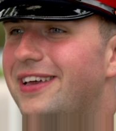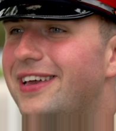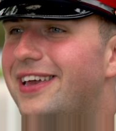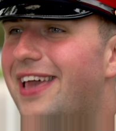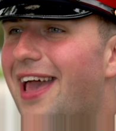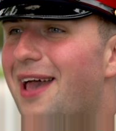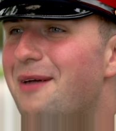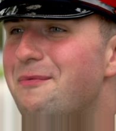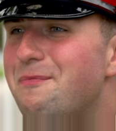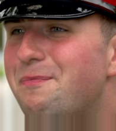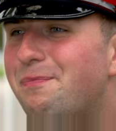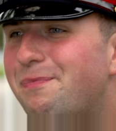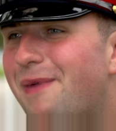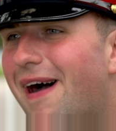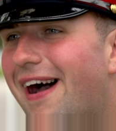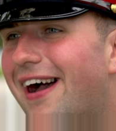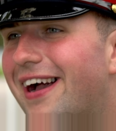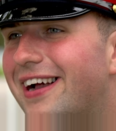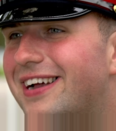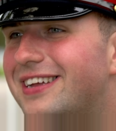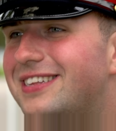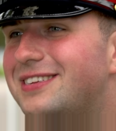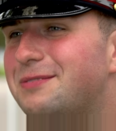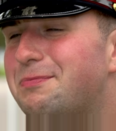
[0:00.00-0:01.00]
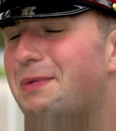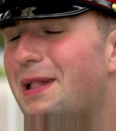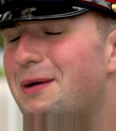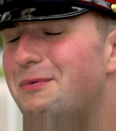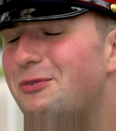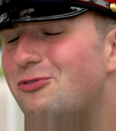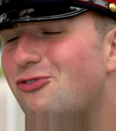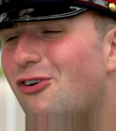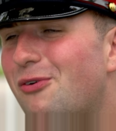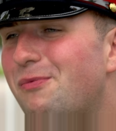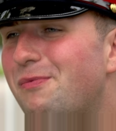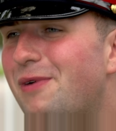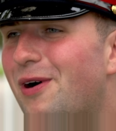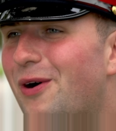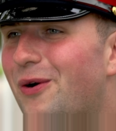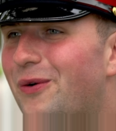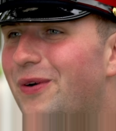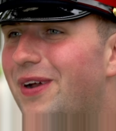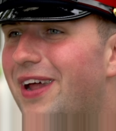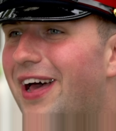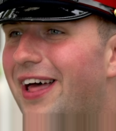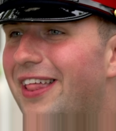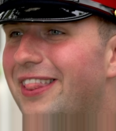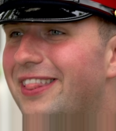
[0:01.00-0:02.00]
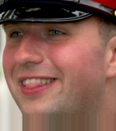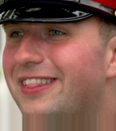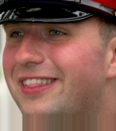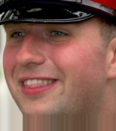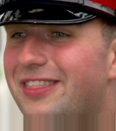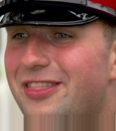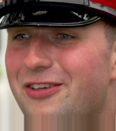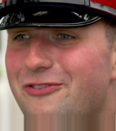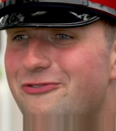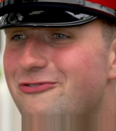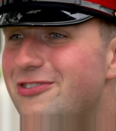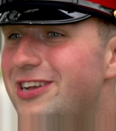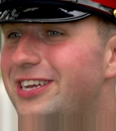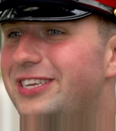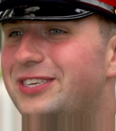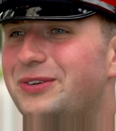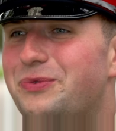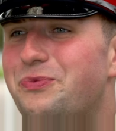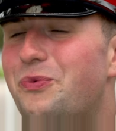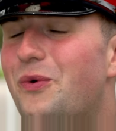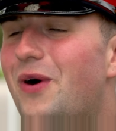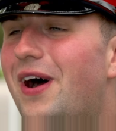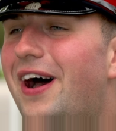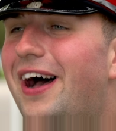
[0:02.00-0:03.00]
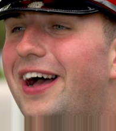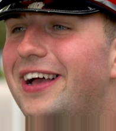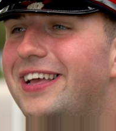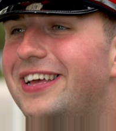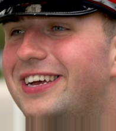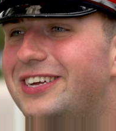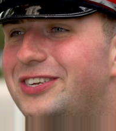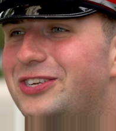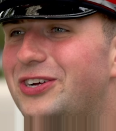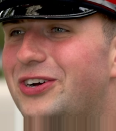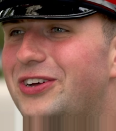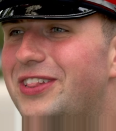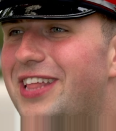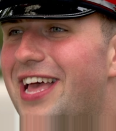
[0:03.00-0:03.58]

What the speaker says: getting back to play my trombone and the reason why I joined